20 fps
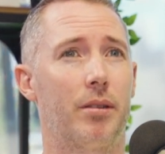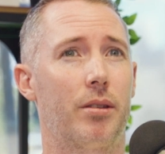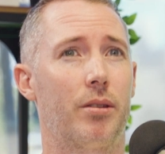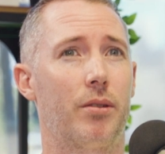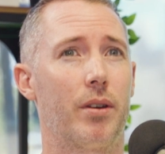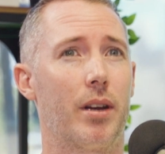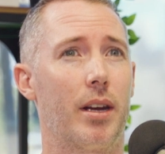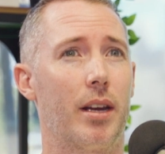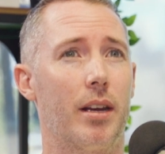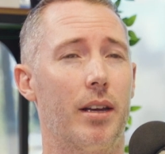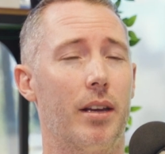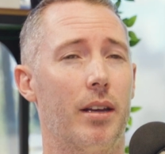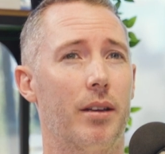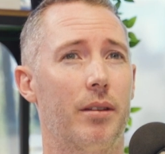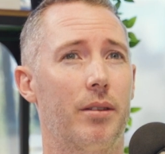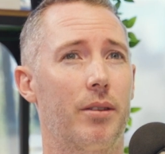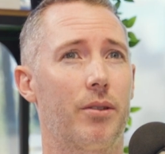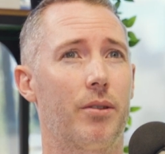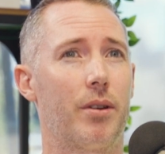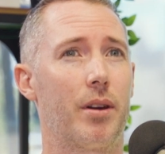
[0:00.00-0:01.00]
three
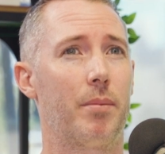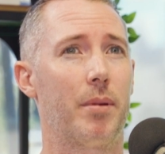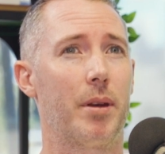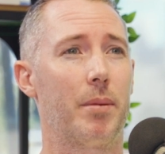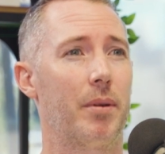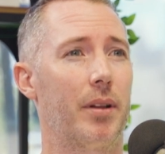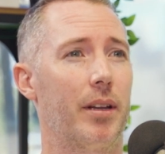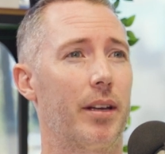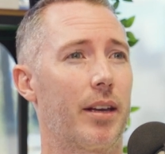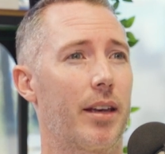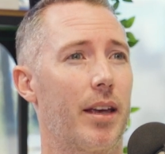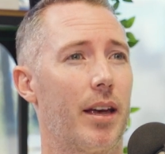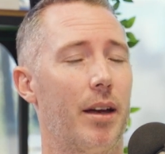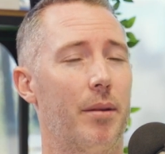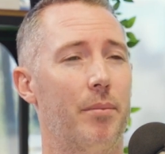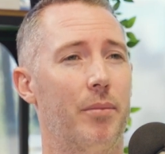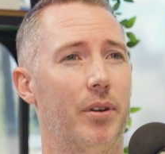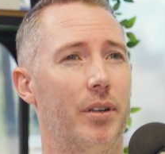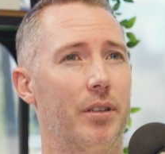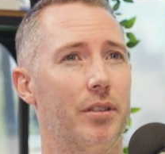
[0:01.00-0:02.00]
people in
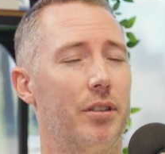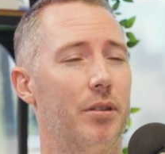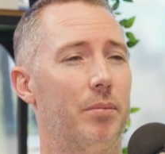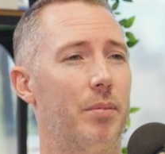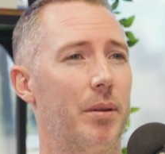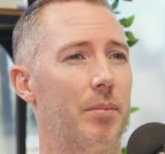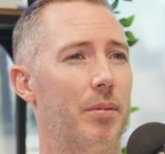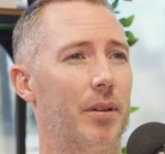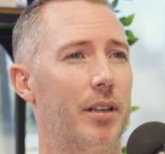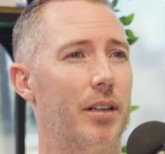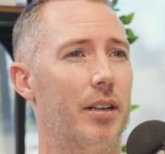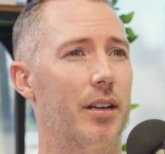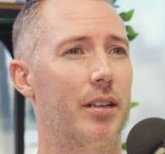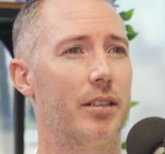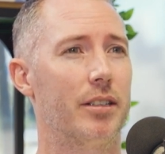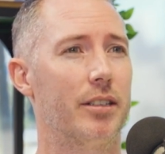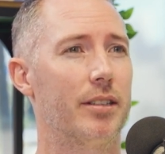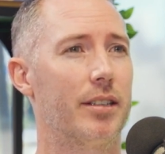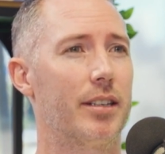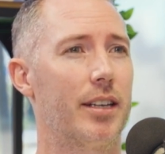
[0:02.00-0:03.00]
Canberra, 2 people in
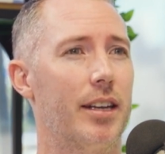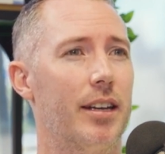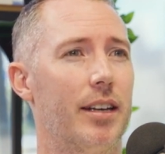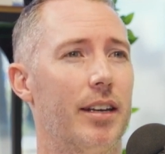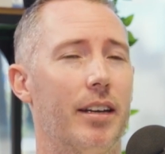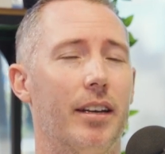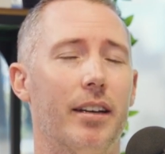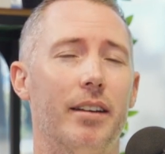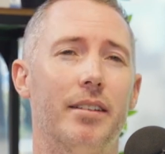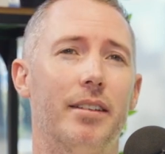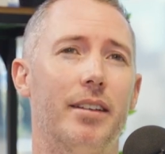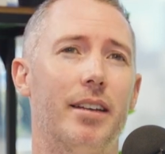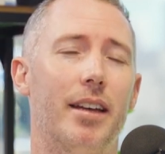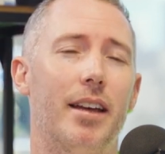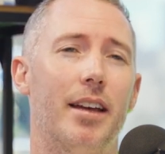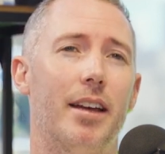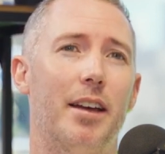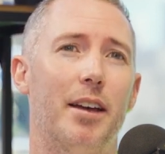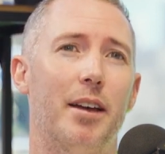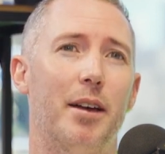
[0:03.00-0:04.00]
Argentina,
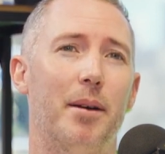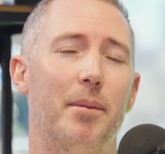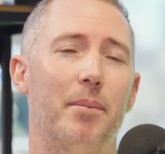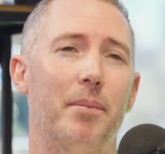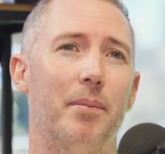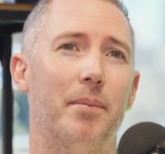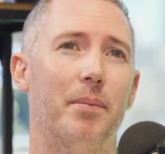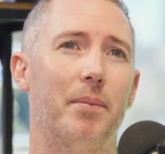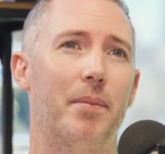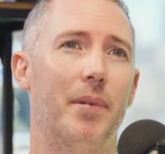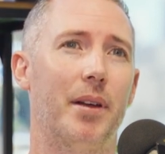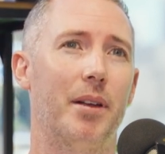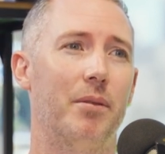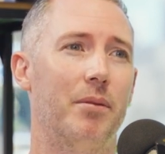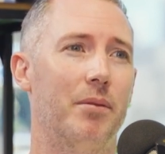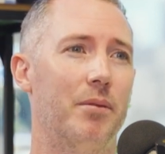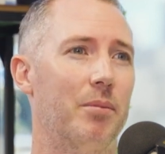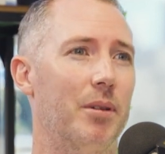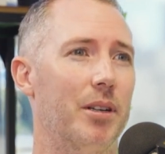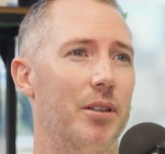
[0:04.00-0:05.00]
and
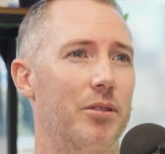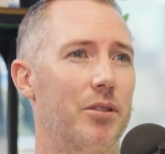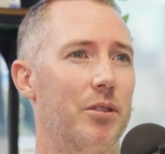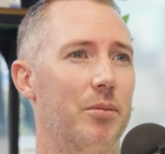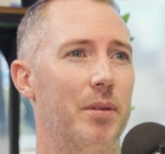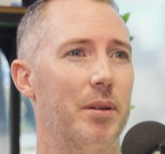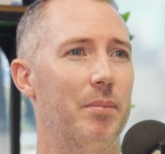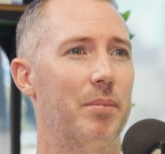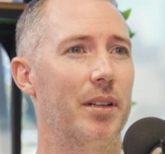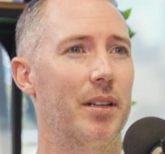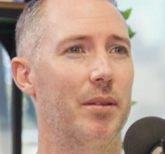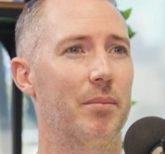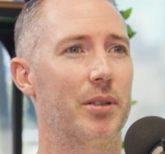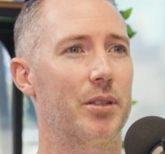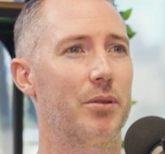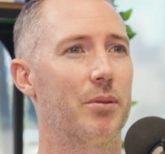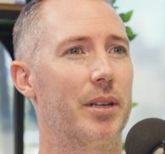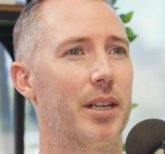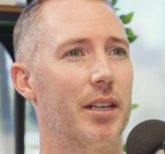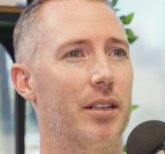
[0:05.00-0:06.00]
1 or 2 people in
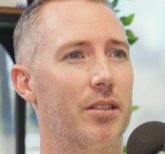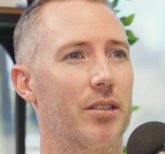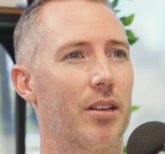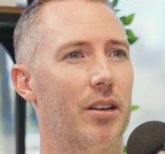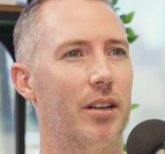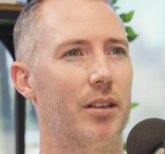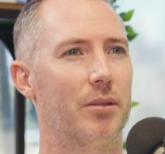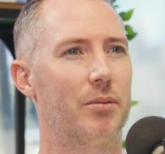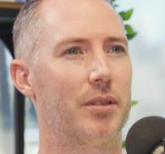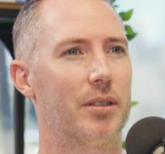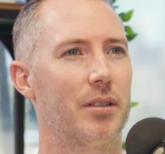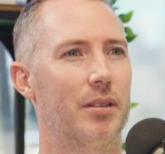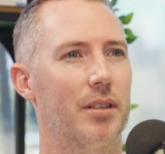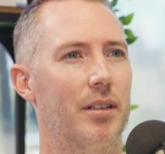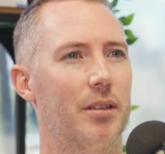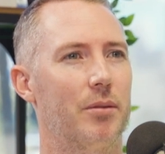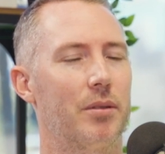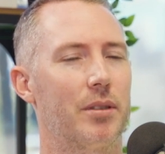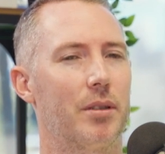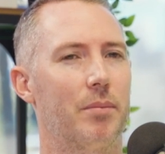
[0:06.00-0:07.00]
between. So
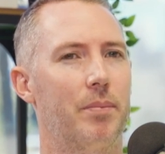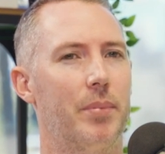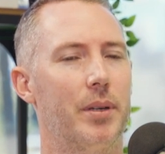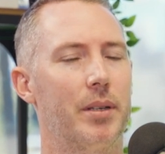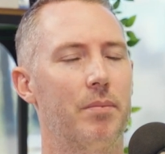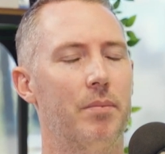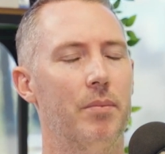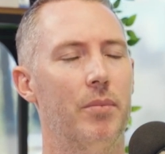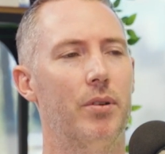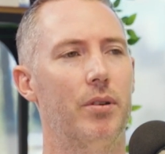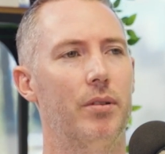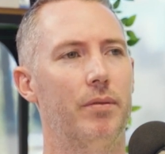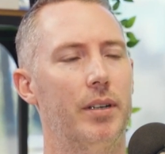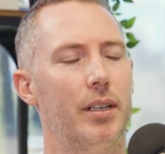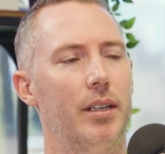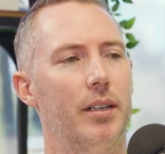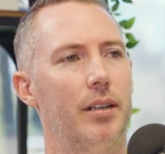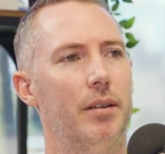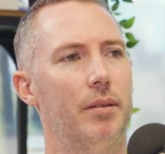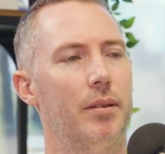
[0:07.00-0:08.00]
it was a bit more of
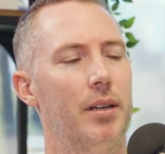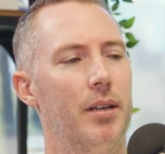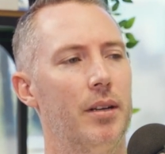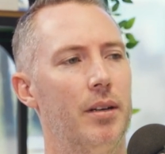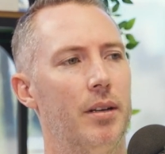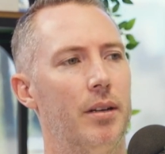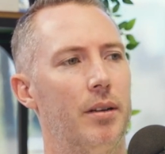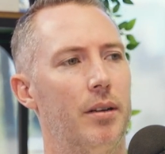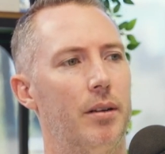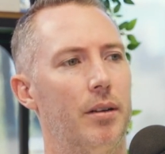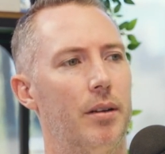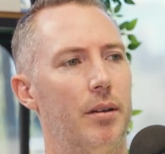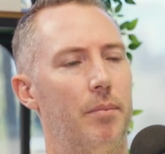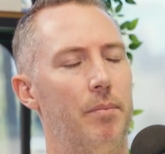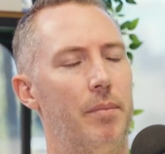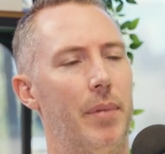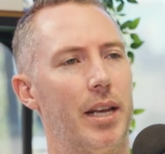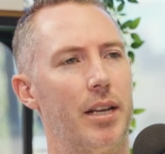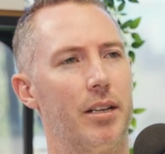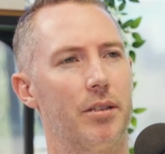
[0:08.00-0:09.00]

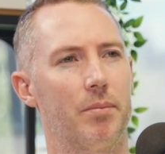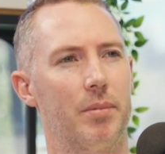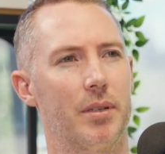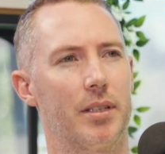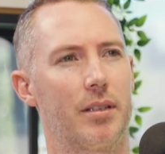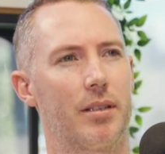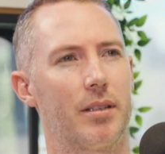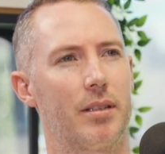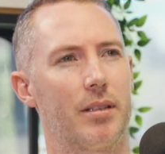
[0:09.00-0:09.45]
management